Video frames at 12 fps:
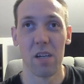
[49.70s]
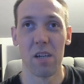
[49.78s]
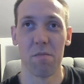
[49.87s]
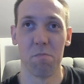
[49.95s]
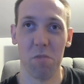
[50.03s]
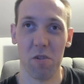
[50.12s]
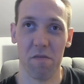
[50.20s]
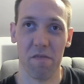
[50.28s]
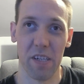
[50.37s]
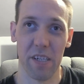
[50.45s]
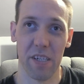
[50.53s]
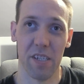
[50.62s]

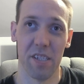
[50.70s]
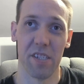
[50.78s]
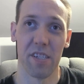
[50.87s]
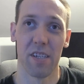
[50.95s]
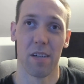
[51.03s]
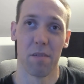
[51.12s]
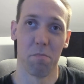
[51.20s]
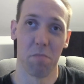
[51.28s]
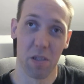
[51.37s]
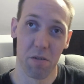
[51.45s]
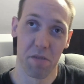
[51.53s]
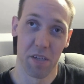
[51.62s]
movies,
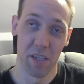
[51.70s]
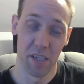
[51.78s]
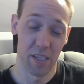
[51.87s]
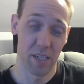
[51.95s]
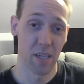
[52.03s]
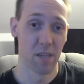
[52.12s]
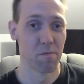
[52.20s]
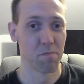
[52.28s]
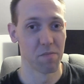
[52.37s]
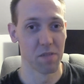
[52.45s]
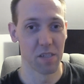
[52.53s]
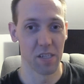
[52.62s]
music,
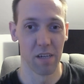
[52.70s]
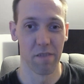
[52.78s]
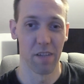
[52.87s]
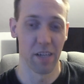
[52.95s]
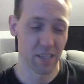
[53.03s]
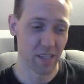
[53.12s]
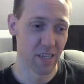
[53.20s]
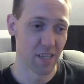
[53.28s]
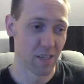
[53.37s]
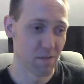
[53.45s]
stuff like that.